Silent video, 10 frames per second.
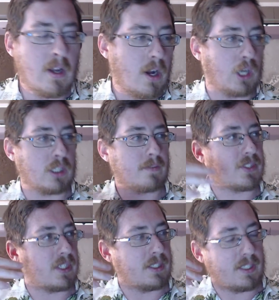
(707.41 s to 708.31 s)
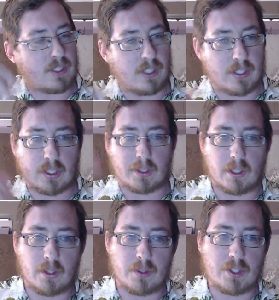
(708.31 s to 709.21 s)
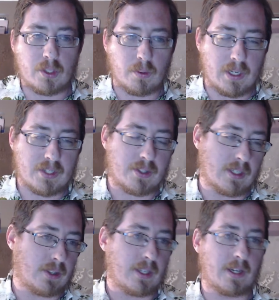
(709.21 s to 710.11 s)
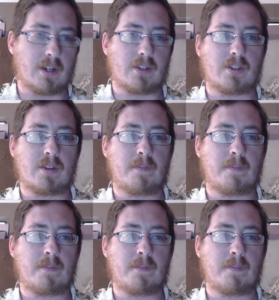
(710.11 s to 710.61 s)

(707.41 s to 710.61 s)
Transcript: All of a sudden, it's disclosed to us that there's